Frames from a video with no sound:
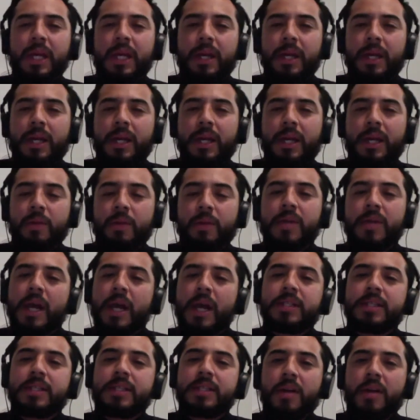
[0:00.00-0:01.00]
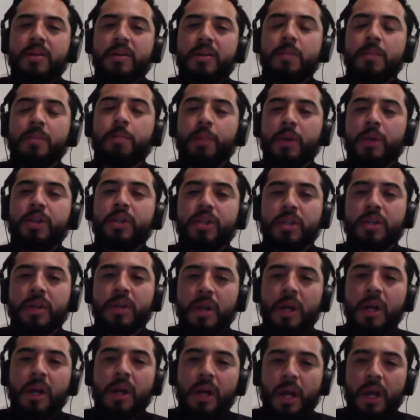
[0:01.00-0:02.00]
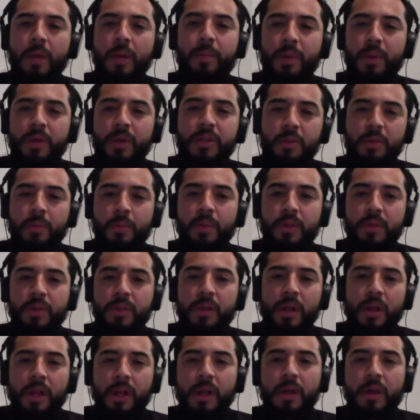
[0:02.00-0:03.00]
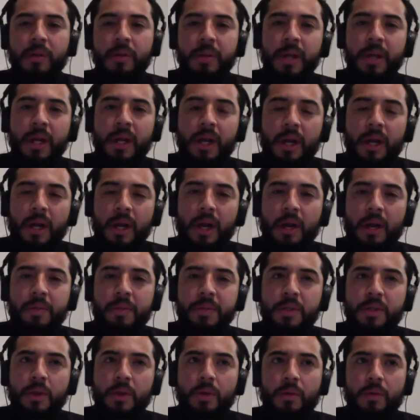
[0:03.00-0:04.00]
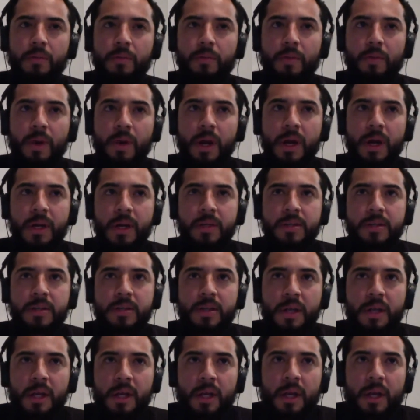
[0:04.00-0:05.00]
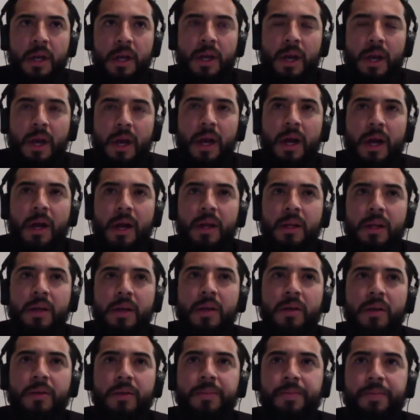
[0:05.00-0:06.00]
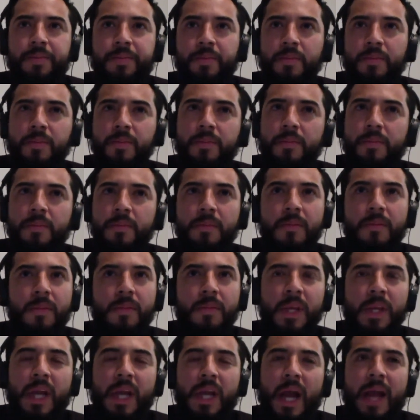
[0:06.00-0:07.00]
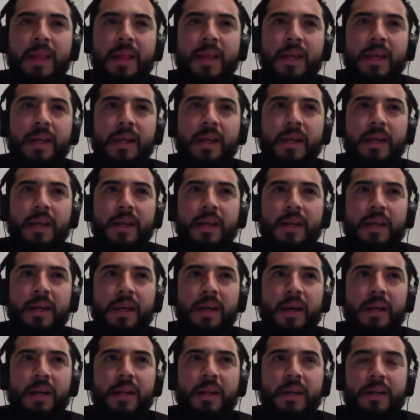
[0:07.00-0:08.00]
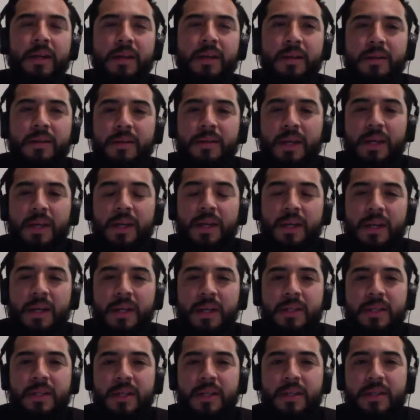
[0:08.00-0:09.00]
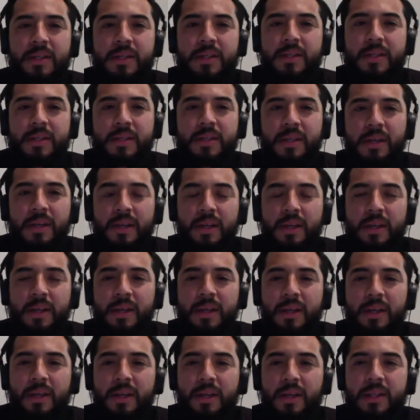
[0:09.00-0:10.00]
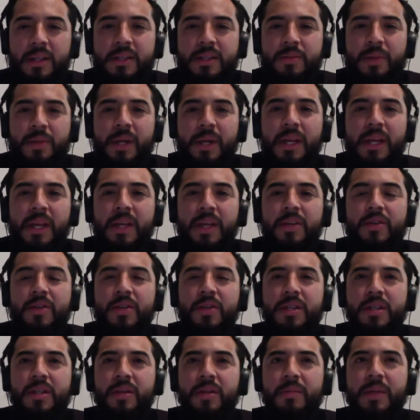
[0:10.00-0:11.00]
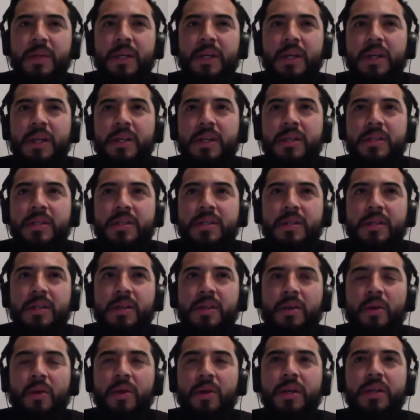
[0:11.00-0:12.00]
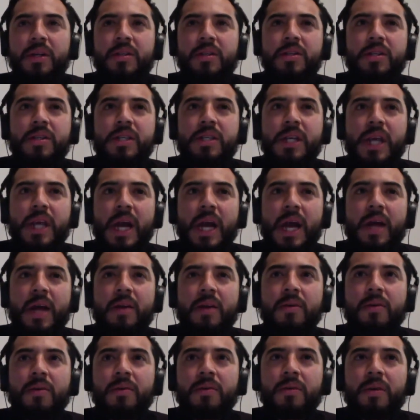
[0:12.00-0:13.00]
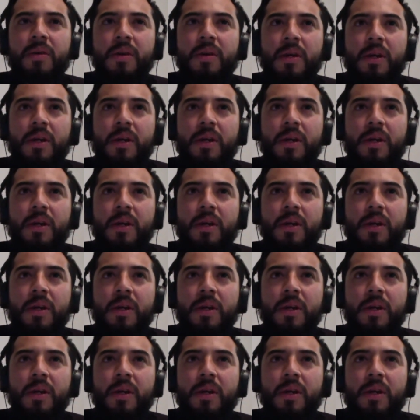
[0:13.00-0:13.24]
to keep those high standards and push and push and push the club. So for us, uh, you know, I think no, yeah, it's really interesting because going into Seattle,